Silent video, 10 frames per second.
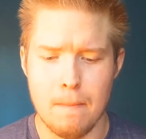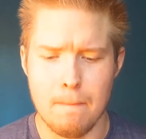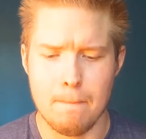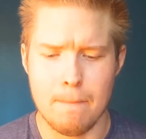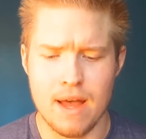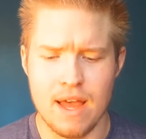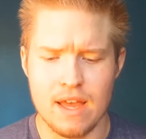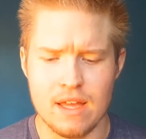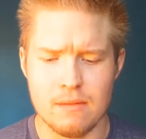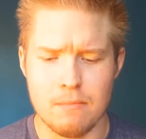
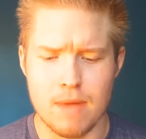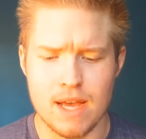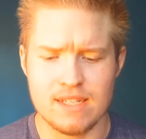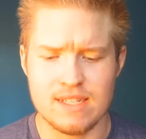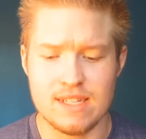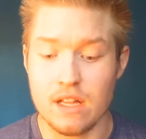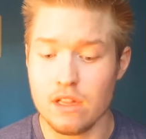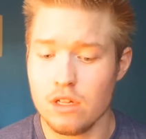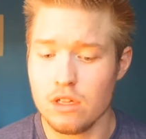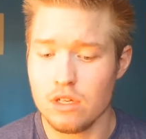
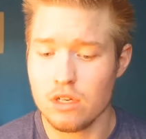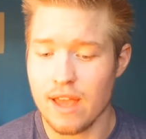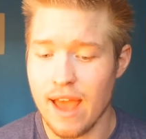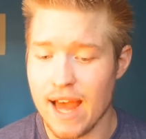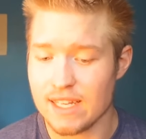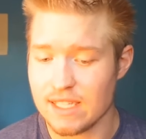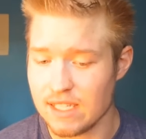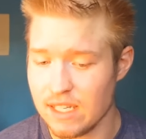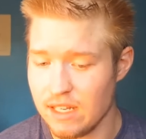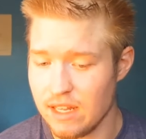micellar
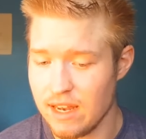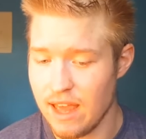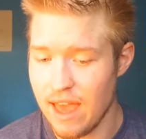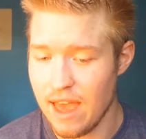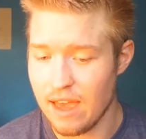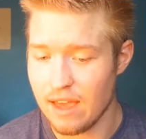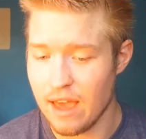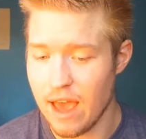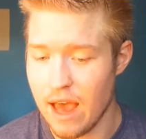casein and egg